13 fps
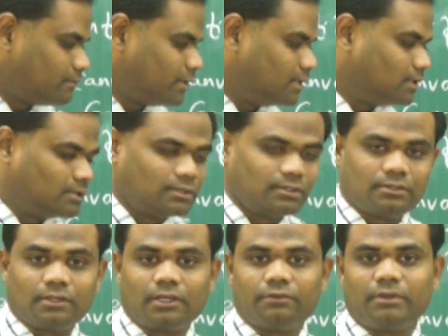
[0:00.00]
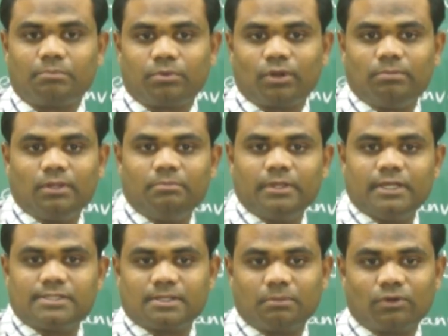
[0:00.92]
whether the given problem
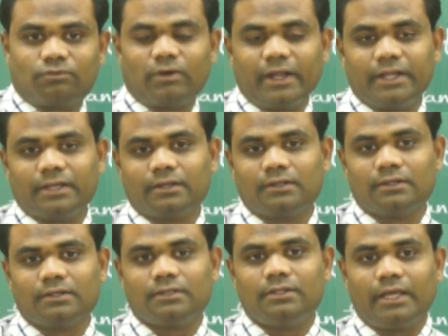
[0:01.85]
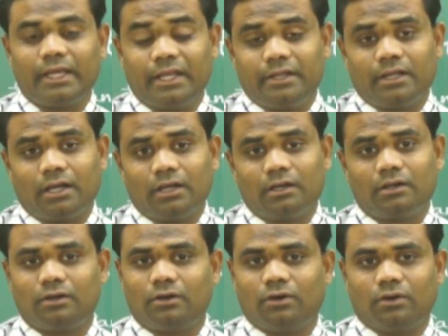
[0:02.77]
is about finding the area
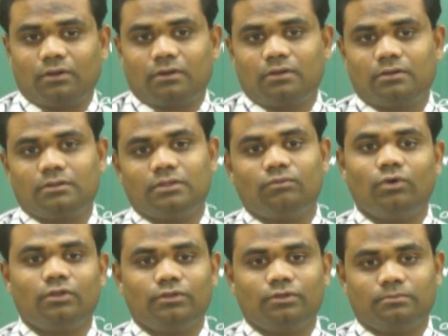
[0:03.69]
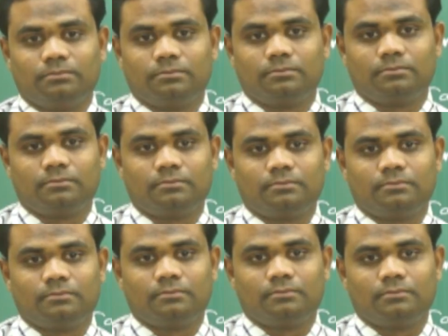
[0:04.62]
or the volume,
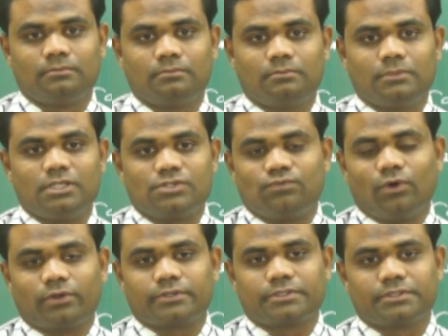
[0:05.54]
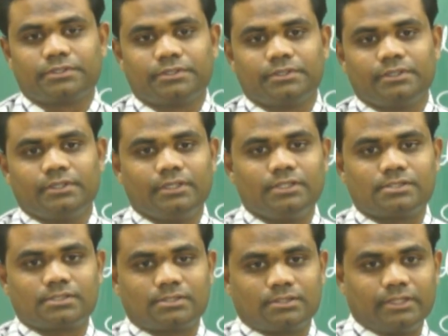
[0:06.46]
is what
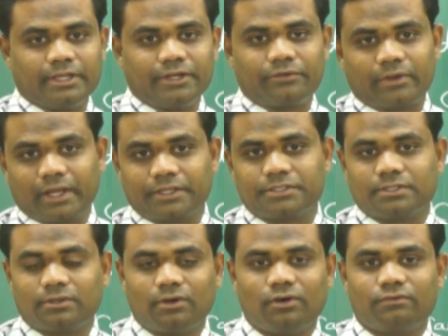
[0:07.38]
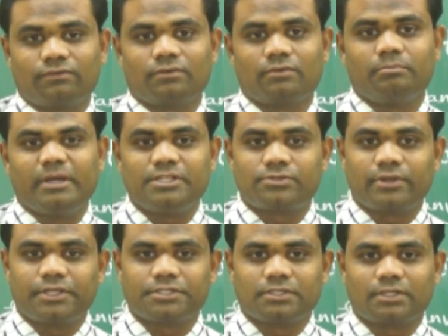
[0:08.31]
is the introduction of
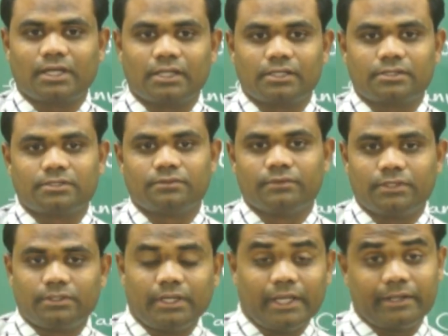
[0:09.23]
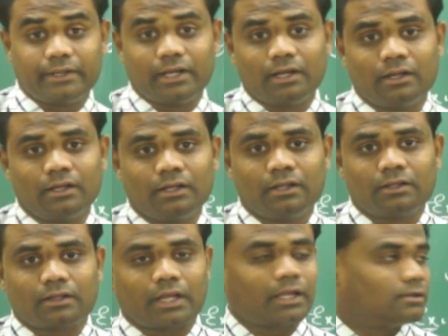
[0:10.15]
mensuration connected with area
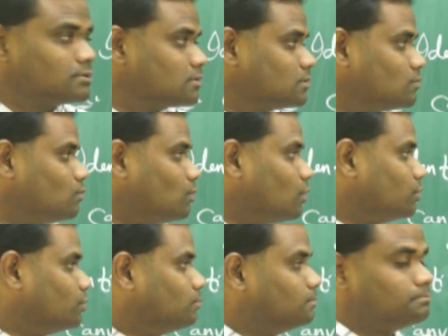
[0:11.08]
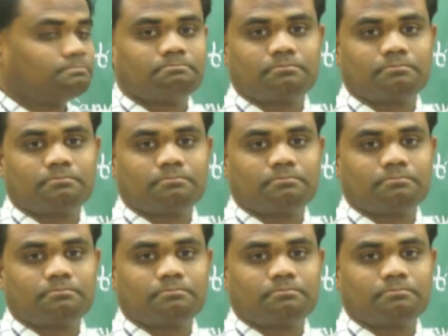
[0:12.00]
and volume.